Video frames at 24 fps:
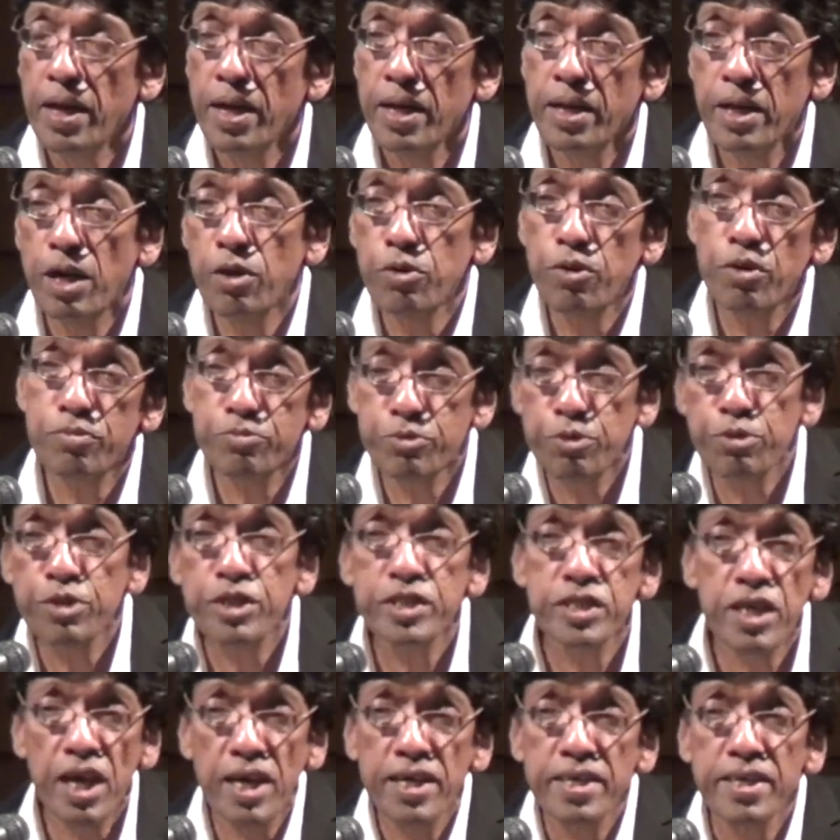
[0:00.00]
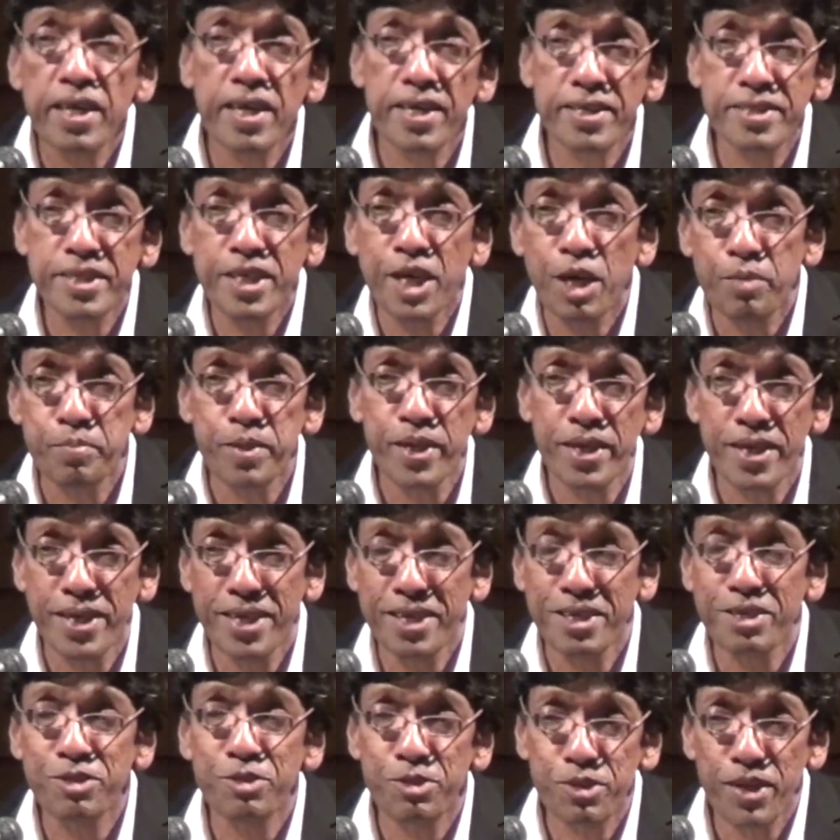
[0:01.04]
Now, of course, China is coming in,
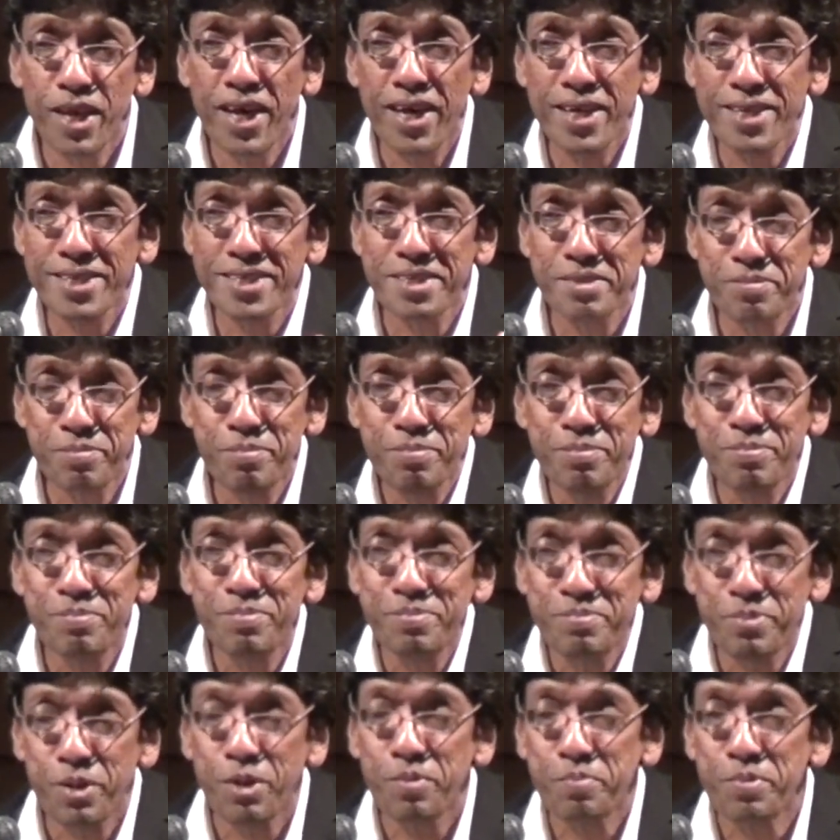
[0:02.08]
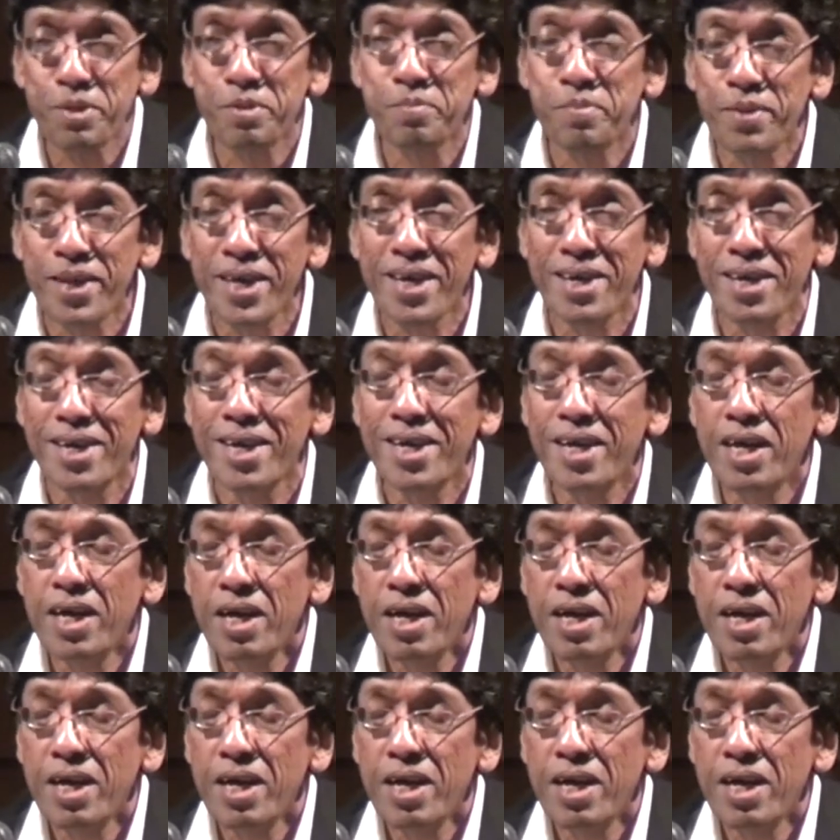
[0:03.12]
so there are problems there.